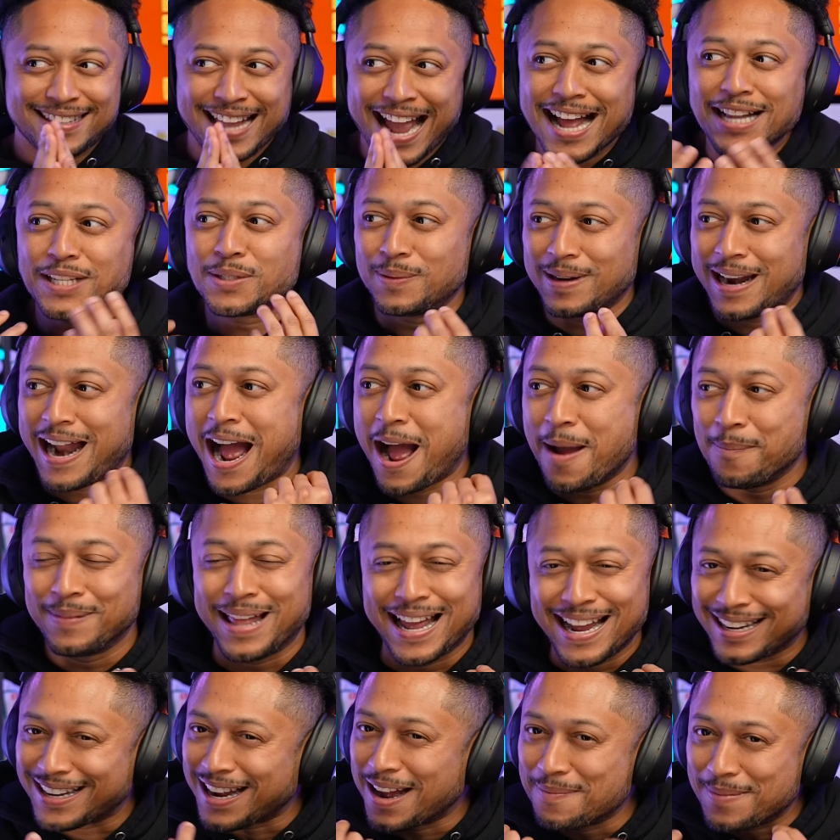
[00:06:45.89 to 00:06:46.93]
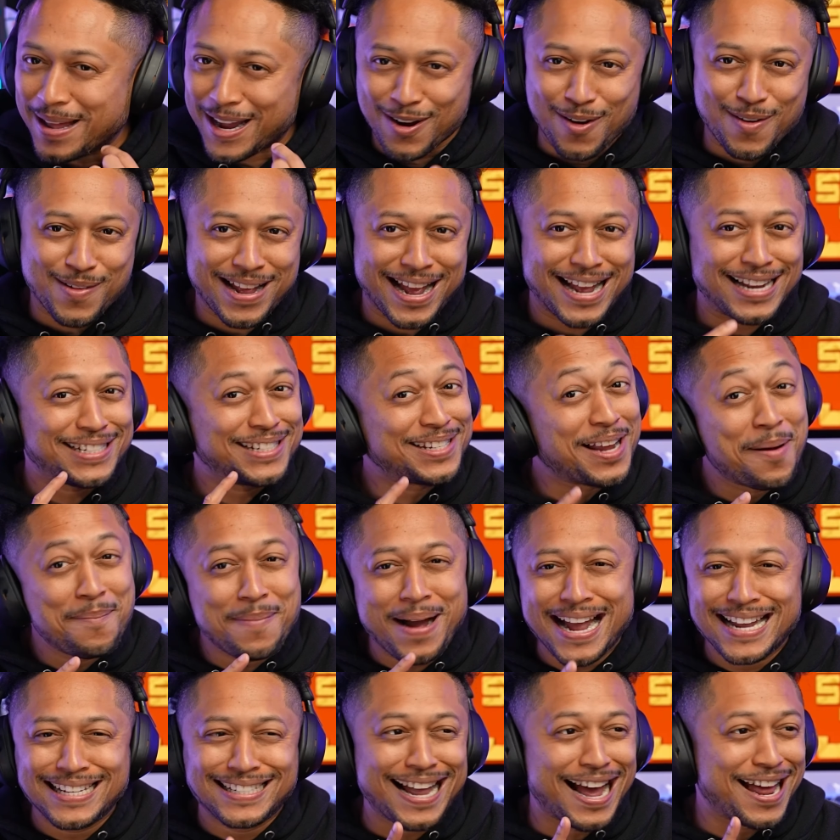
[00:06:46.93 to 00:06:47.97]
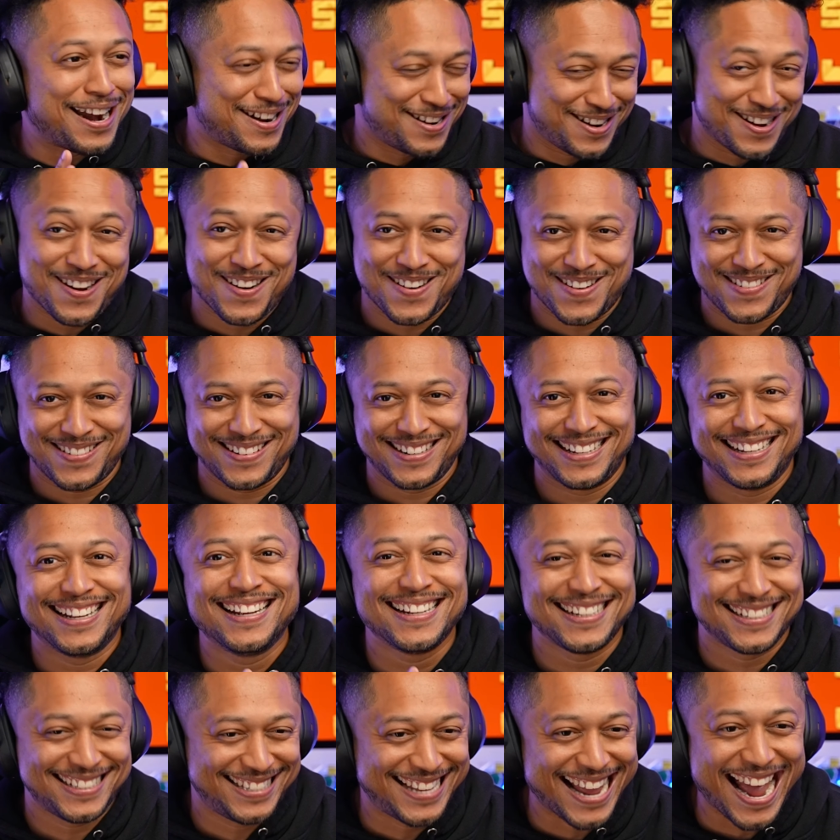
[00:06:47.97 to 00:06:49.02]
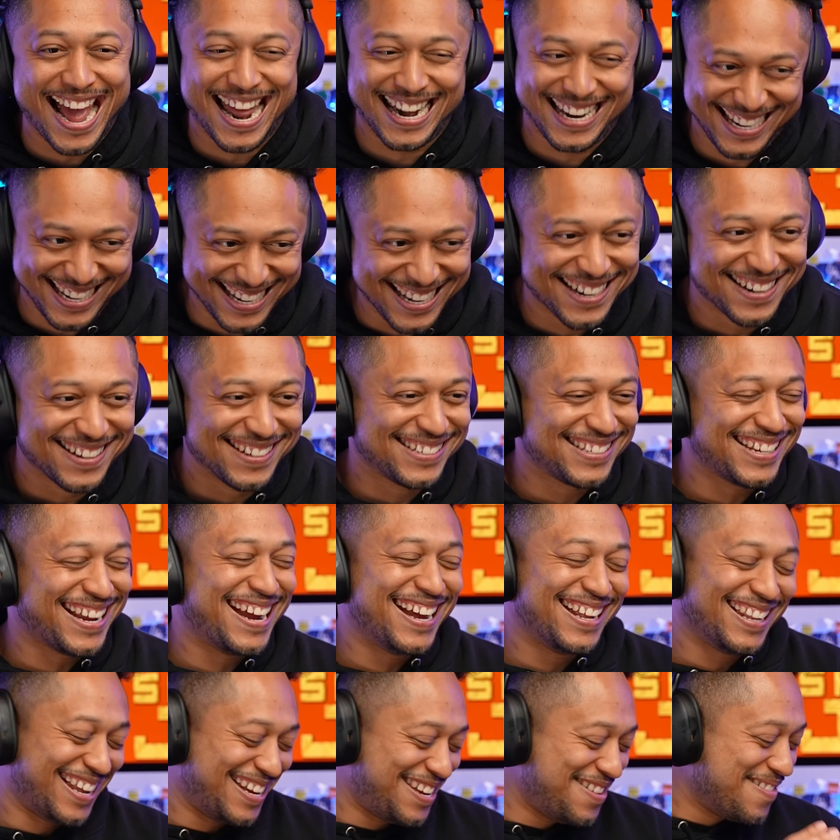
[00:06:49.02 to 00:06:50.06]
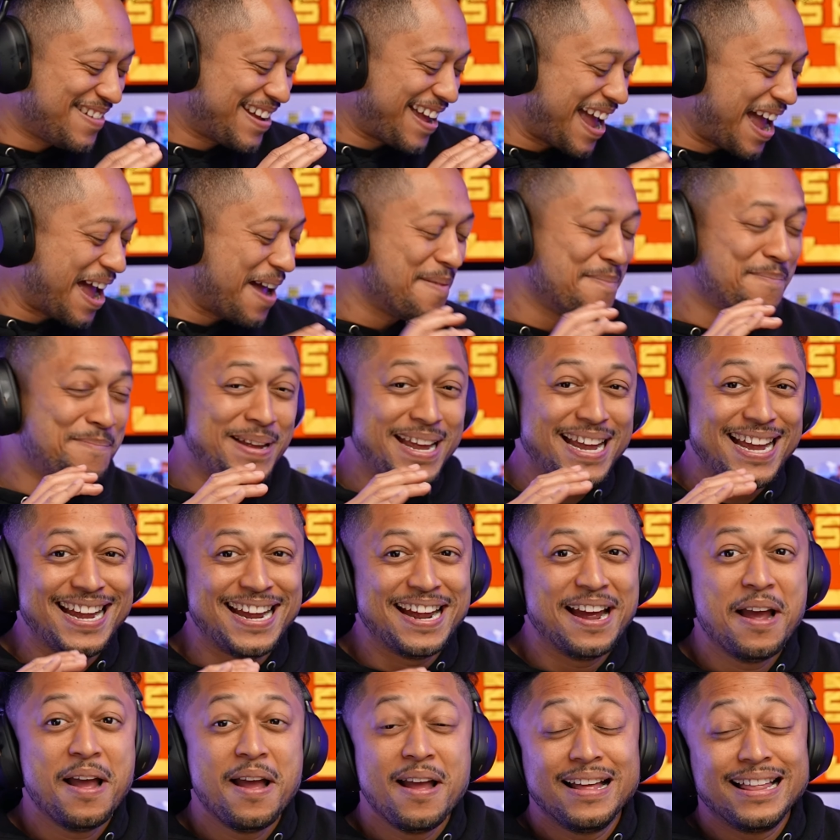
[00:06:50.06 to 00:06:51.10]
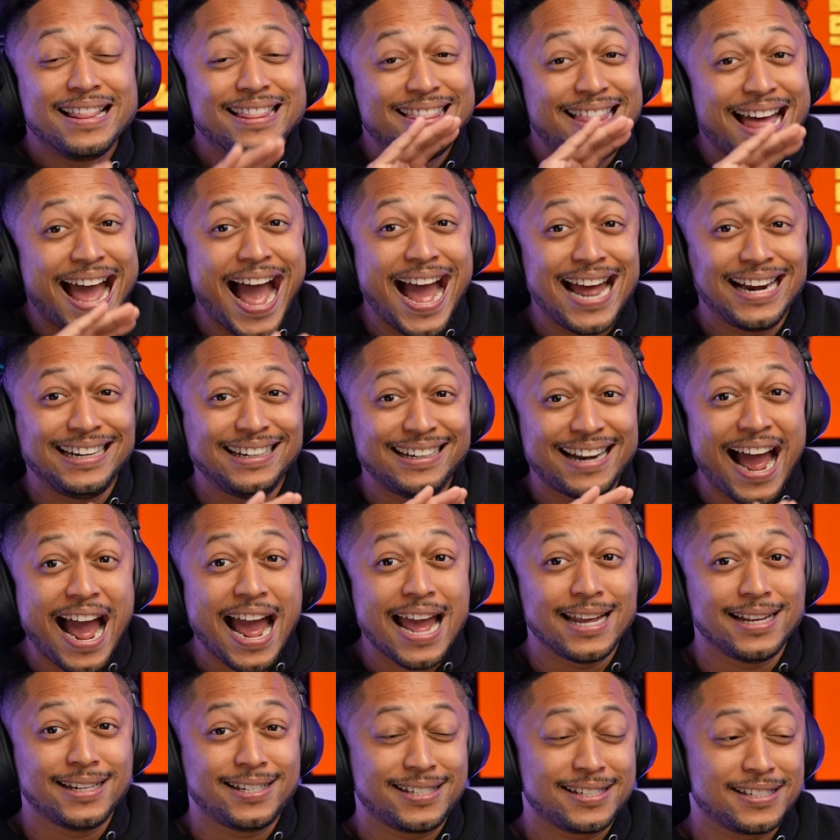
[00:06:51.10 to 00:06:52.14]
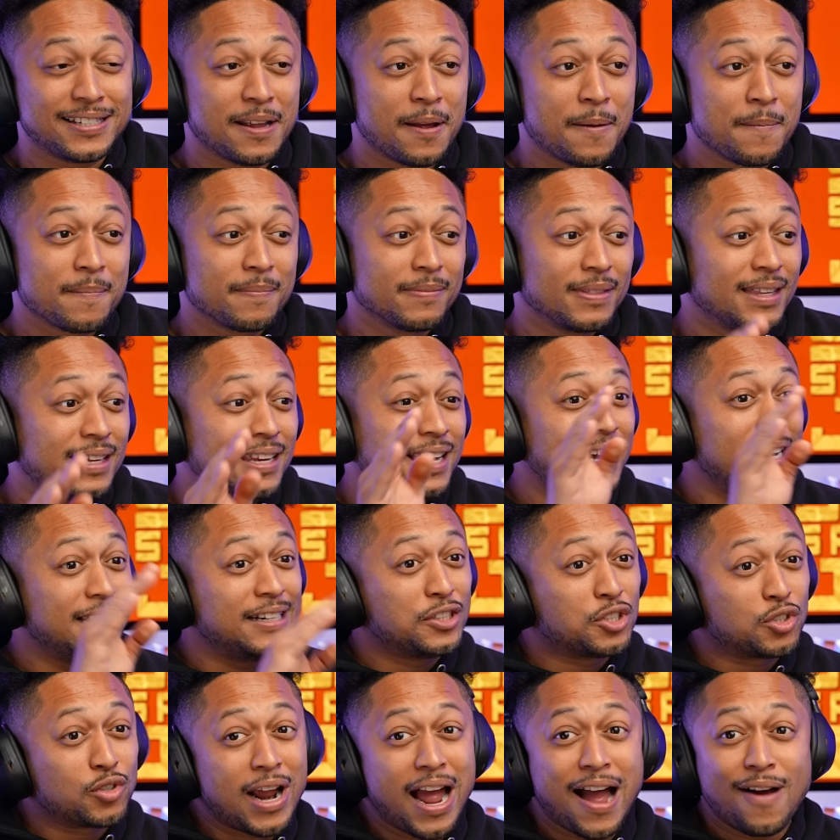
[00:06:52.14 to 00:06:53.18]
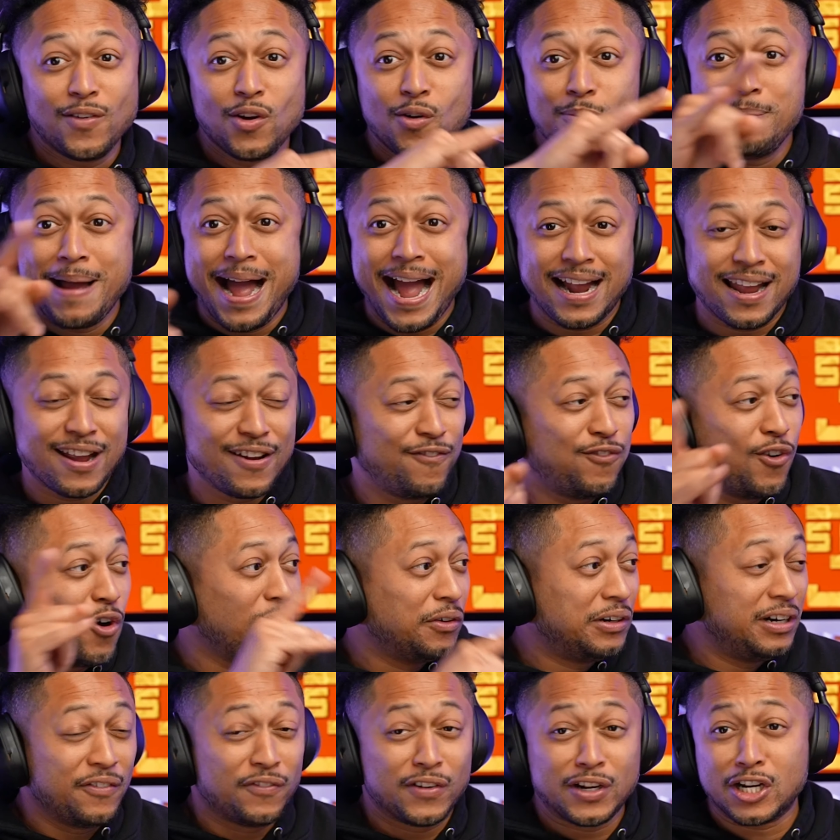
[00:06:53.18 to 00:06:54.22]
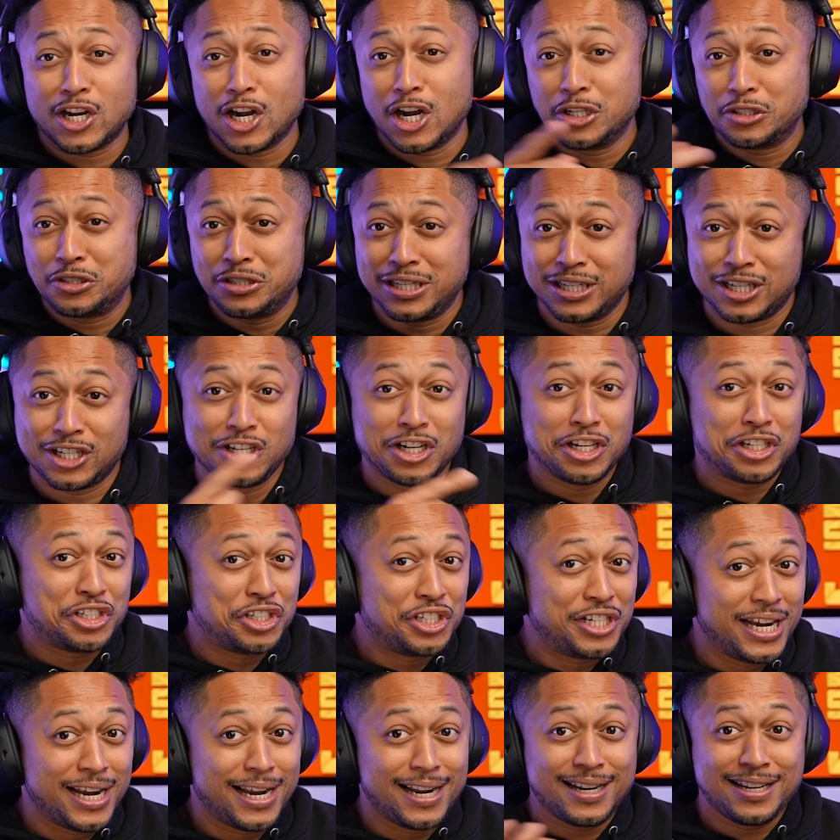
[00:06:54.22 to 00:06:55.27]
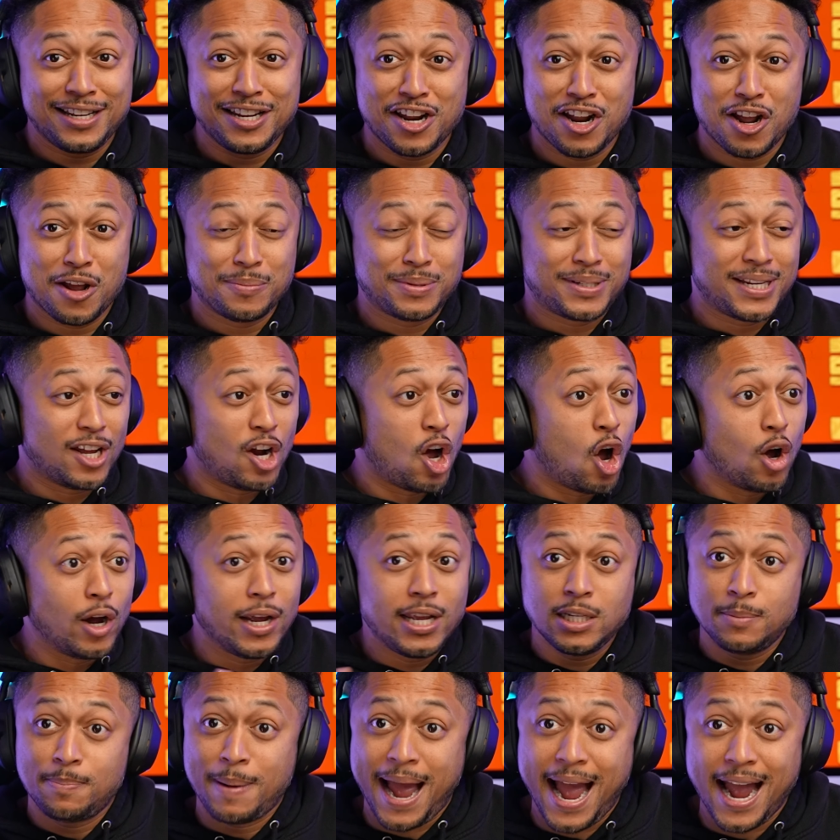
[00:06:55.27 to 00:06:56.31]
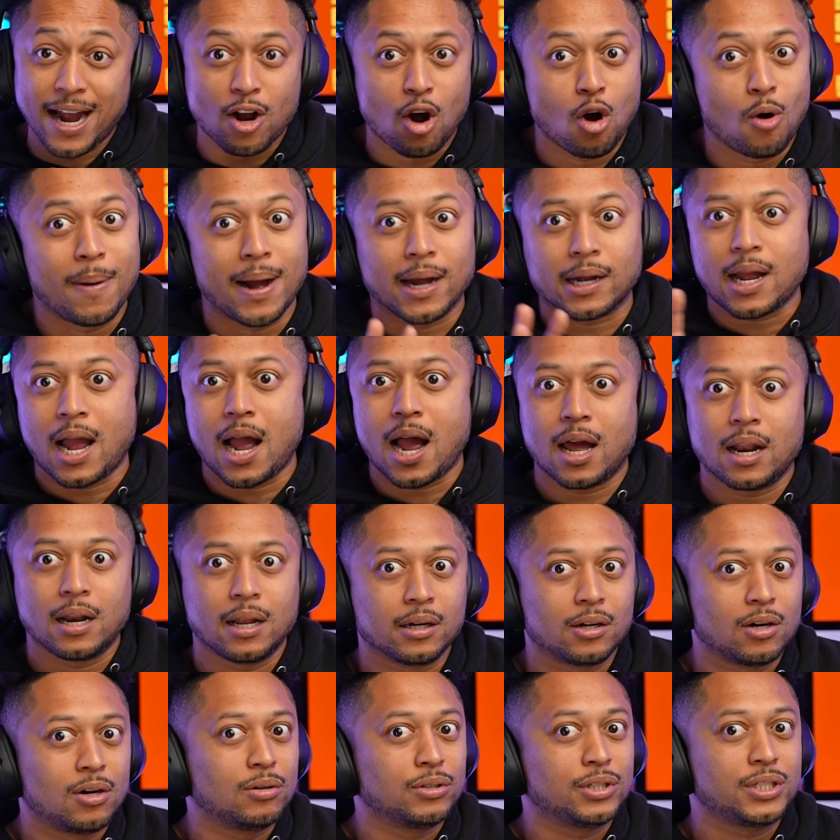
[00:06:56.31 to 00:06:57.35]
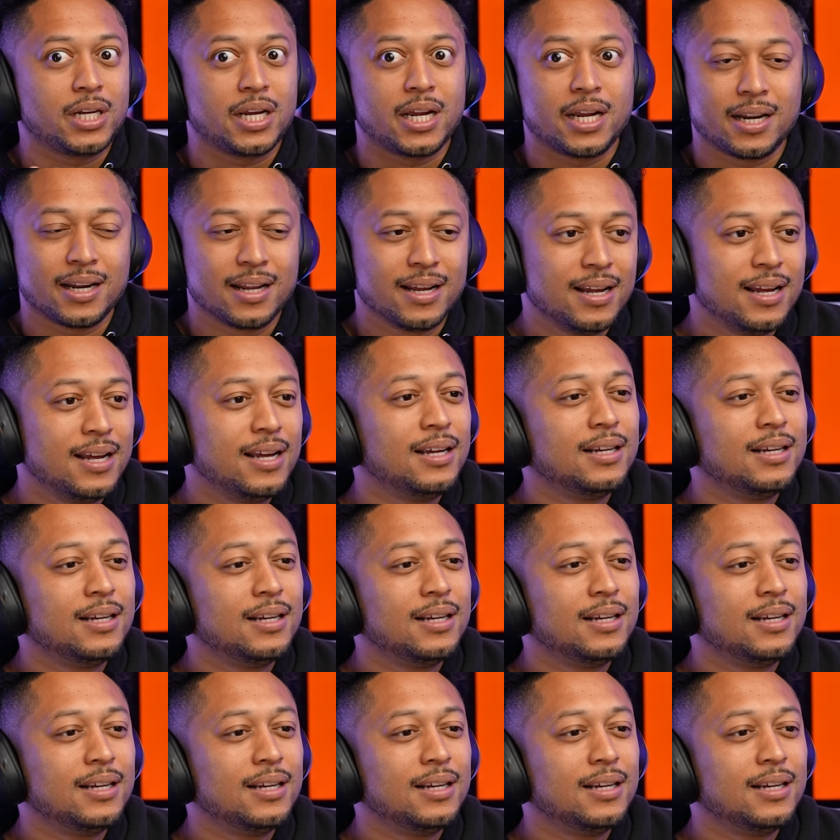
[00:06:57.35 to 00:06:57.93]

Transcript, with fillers: That's what I'm like. I'm like, okay, somebody's got to know his daddy. You know what I'm saying? Like you can't be that nice getting traveled back and forth different countries to cook shit. You know what I'm saying? Oh, he's back. Oh my god, like oh shit.